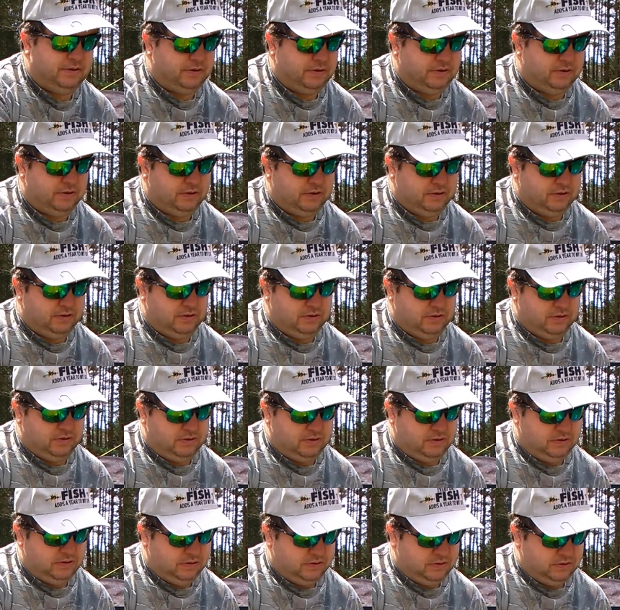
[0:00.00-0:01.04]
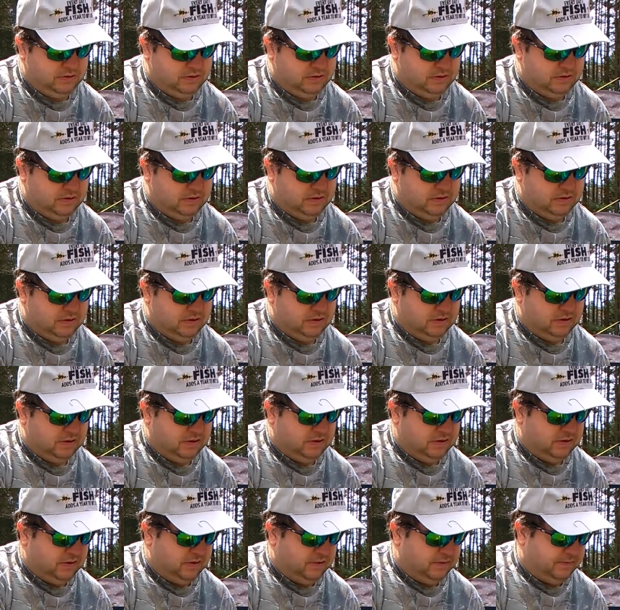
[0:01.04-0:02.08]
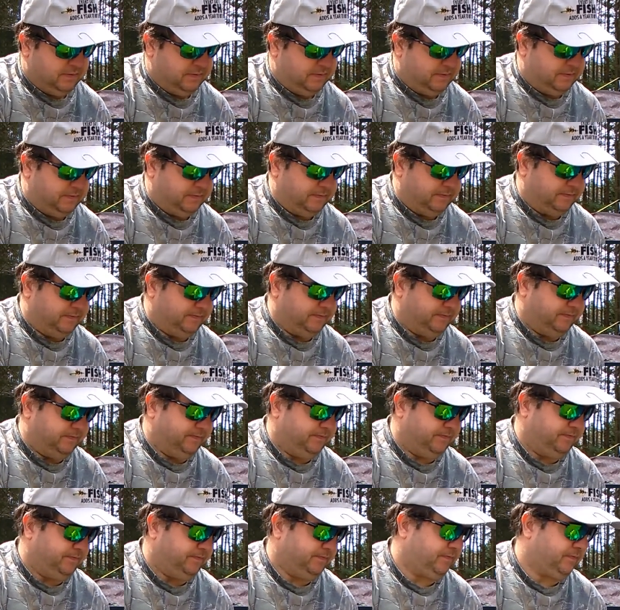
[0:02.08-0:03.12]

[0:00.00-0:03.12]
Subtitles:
Nobody speaks.